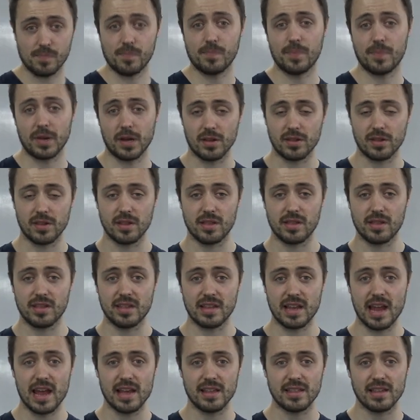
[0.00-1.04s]
because
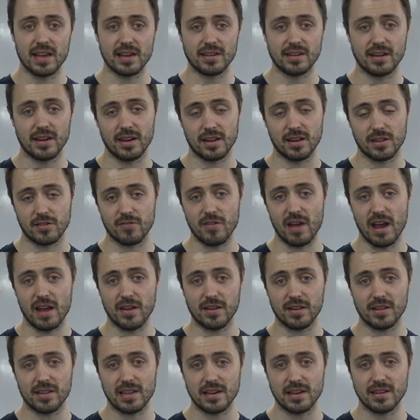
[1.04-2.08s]
today's session is a
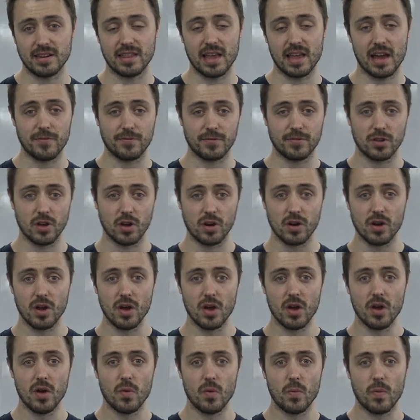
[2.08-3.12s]
great session that I've done
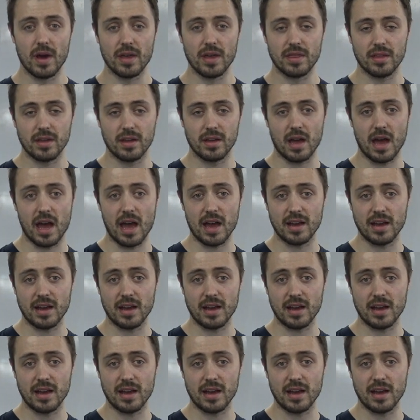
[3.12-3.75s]
with uh,